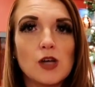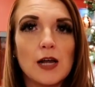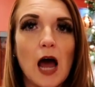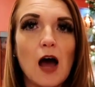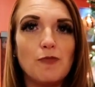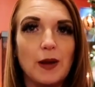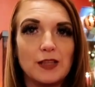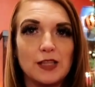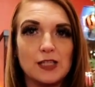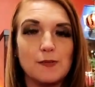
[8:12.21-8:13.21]
And I've
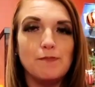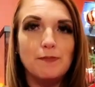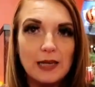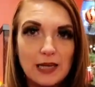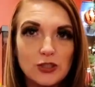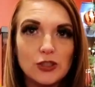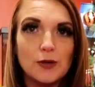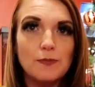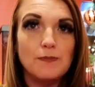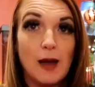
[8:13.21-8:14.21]
picked this
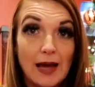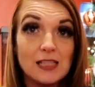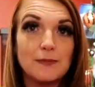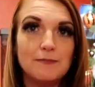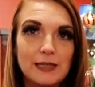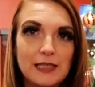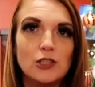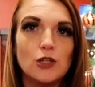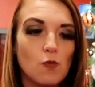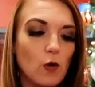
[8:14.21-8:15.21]
medium, men's
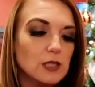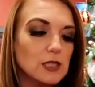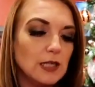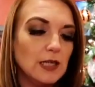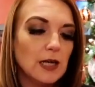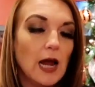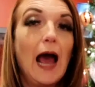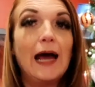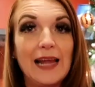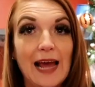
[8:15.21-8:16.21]
medium onesie,
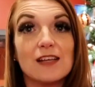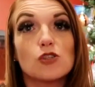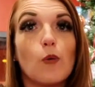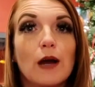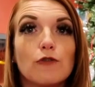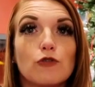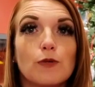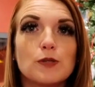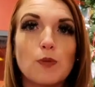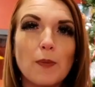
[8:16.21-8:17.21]
and it is quite
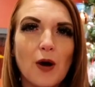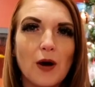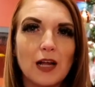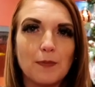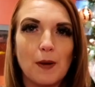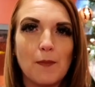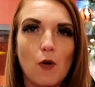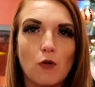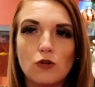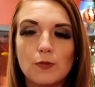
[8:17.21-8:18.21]
roomy. It's probably got a little bit
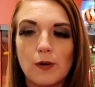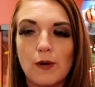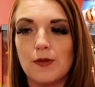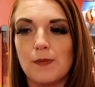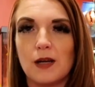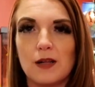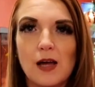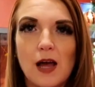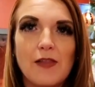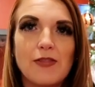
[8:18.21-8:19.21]
more room around the
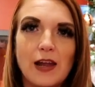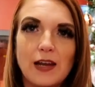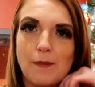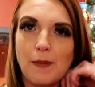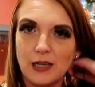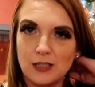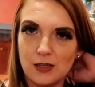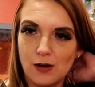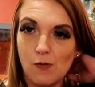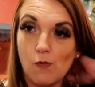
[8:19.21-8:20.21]
middle than you
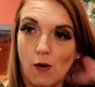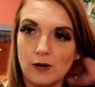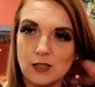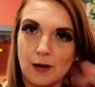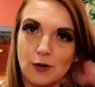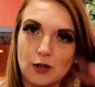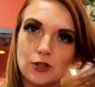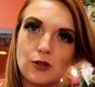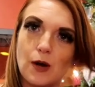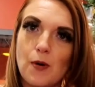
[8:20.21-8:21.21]
might want, I'm not
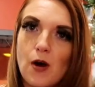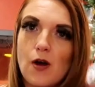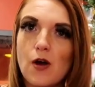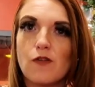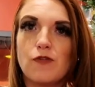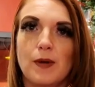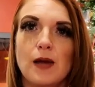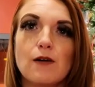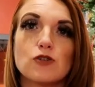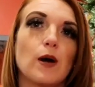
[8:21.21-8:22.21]
sure, but for
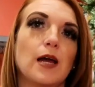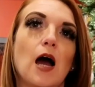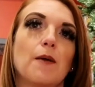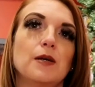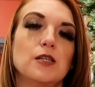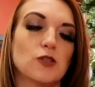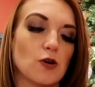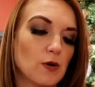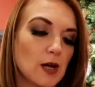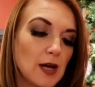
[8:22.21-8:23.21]
me I was quite happy.
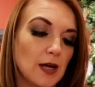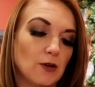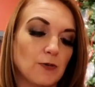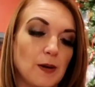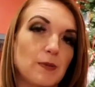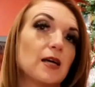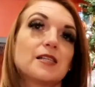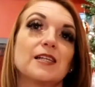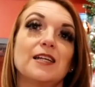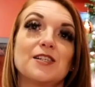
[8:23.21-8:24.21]
So, you know, maybe
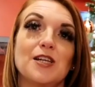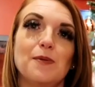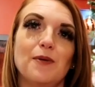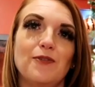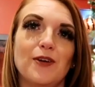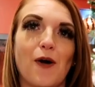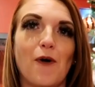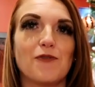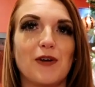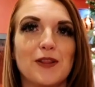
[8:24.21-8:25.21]
that's a little tip if you
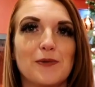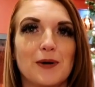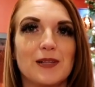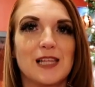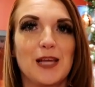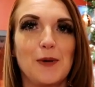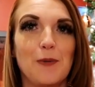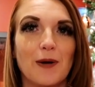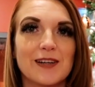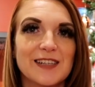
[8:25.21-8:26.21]
can't find the onesie that
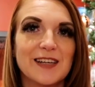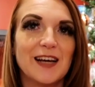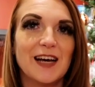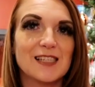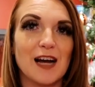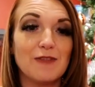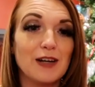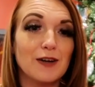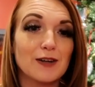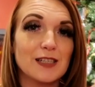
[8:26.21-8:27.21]
you want, is
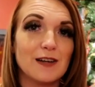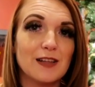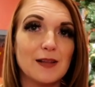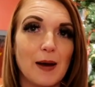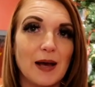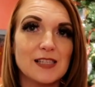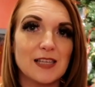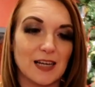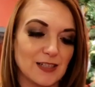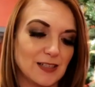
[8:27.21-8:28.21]
having to look down in the men's
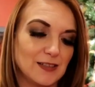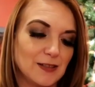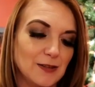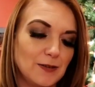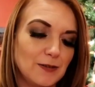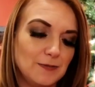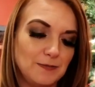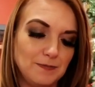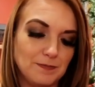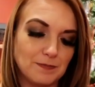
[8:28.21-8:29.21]
section, you know.
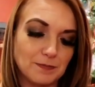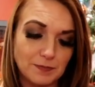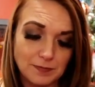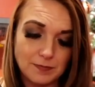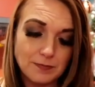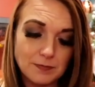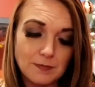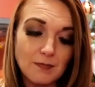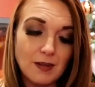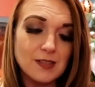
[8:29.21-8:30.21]

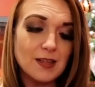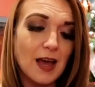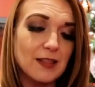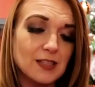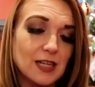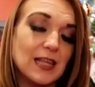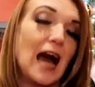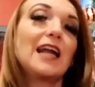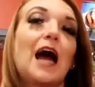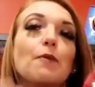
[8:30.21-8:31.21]
So at the end of the day, they
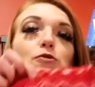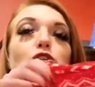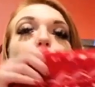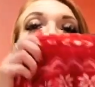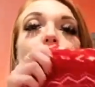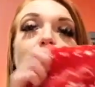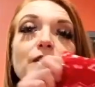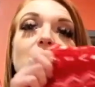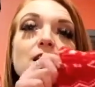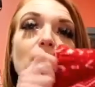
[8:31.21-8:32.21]
had absolutely tons
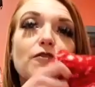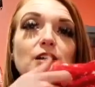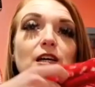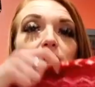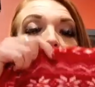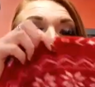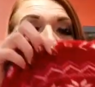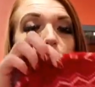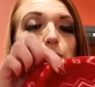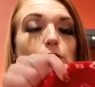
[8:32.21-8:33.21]
of these left.
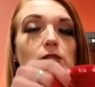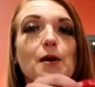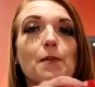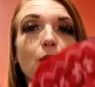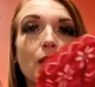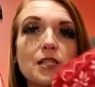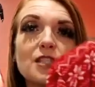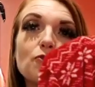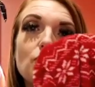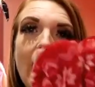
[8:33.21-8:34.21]
And I suppose because
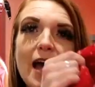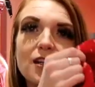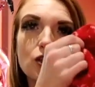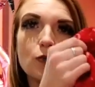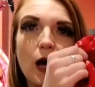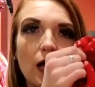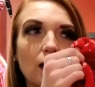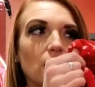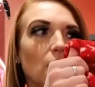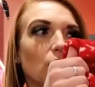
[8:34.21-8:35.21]
it's a red as
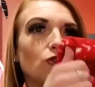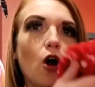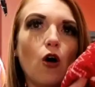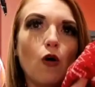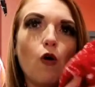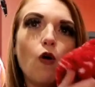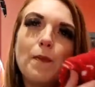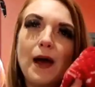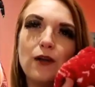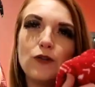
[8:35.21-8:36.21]
well, not
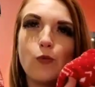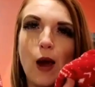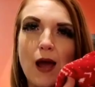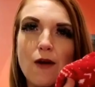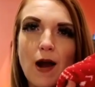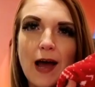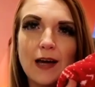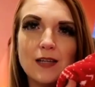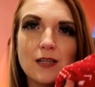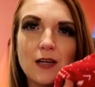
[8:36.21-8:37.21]
all men will wear
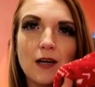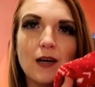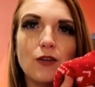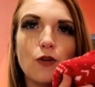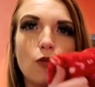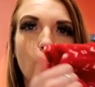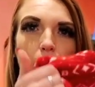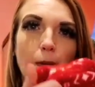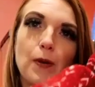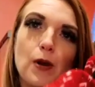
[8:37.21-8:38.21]
red. You know, they
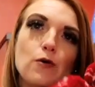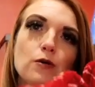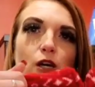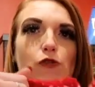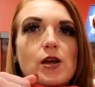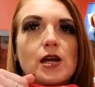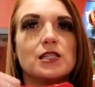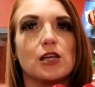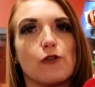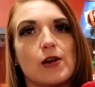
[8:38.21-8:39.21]
want the blues, the
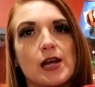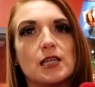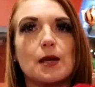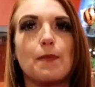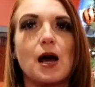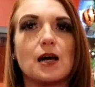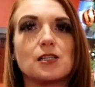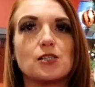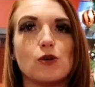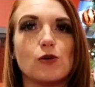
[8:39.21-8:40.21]
greens, the greys, the
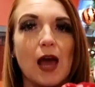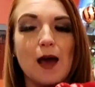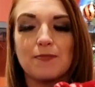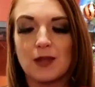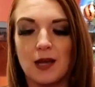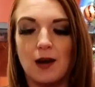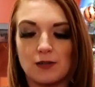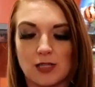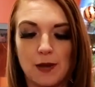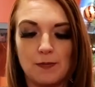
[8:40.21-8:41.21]
blacks. So yeah,
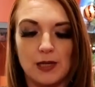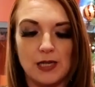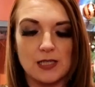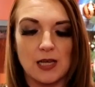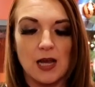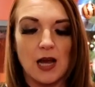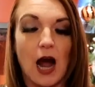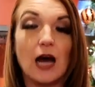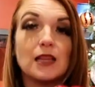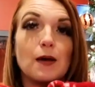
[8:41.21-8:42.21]
I was dead pleased.
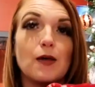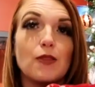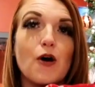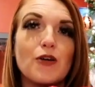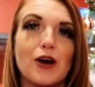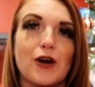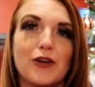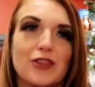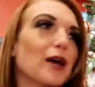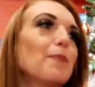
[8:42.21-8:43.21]
And the other
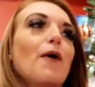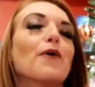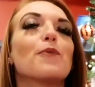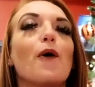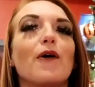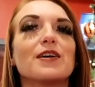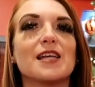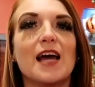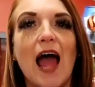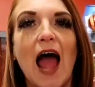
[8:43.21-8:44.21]
good thing about
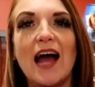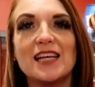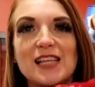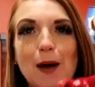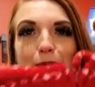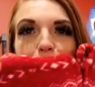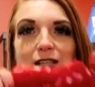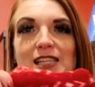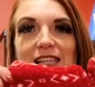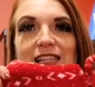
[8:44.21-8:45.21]
it is that
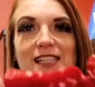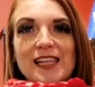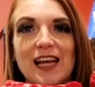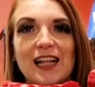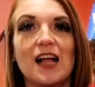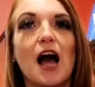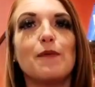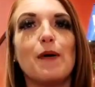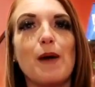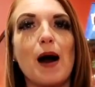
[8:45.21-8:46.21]
because it's in the sale,
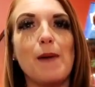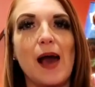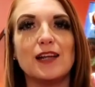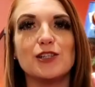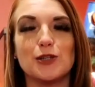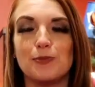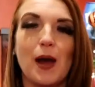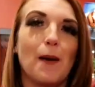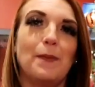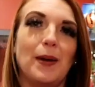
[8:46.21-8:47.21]
my mum ended up
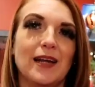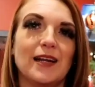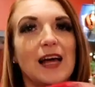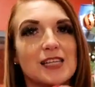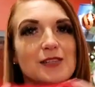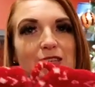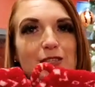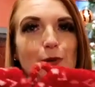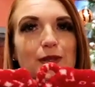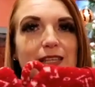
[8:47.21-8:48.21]
paying less for
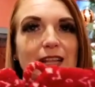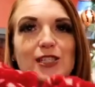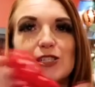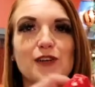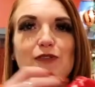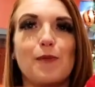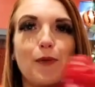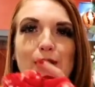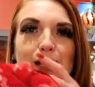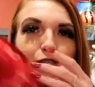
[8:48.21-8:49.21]
this onesie than she did for
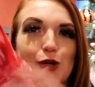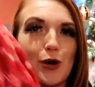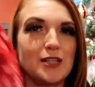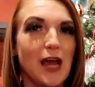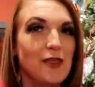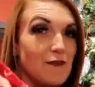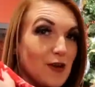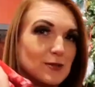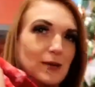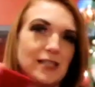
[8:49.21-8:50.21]
the one that she got in the
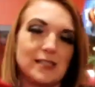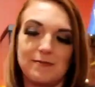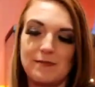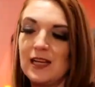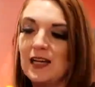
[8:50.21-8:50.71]
first place.